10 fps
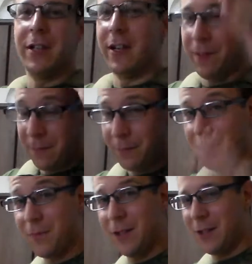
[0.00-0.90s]
here.
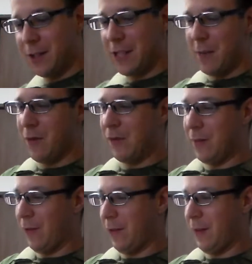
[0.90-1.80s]
Just keep moving
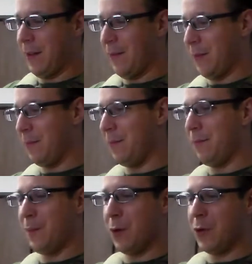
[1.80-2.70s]
before I have an
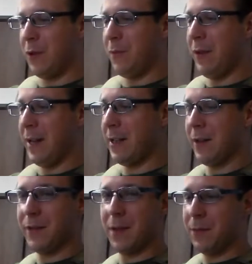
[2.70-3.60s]
emotional
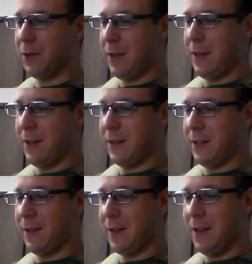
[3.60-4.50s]
breakdown of some sort. Yeah, there's the
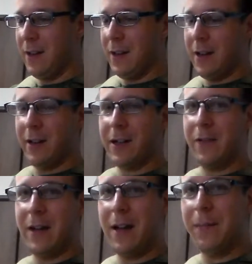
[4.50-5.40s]

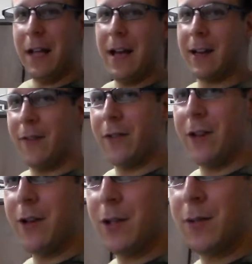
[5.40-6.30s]
undercover. Yeah, black for all
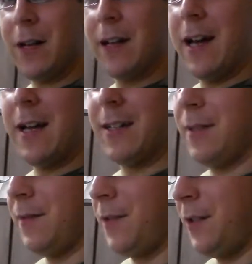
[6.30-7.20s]
you SWAT guys
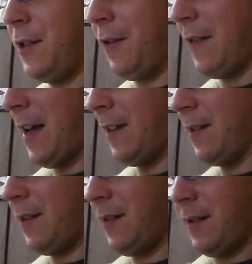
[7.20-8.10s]
and SEAL
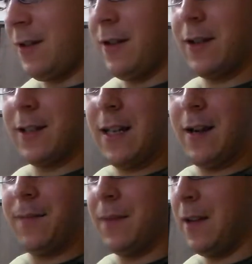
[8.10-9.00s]
fans. They look
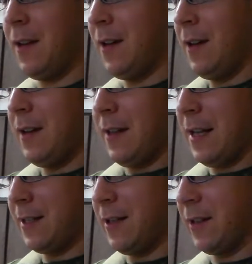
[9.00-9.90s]
same.
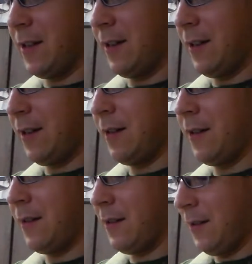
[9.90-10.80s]
Elastic and,
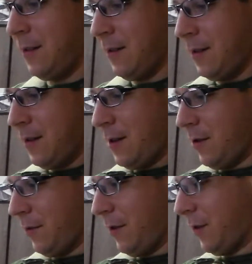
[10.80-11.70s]

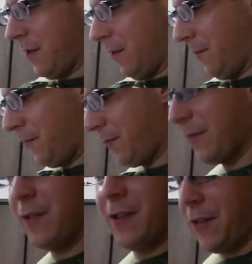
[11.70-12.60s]
oh, also,
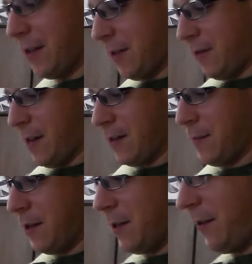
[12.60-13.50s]
one of the things I forgot to
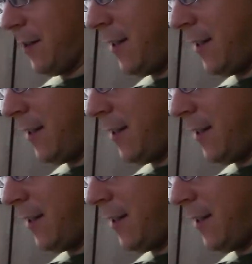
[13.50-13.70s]
mention, on the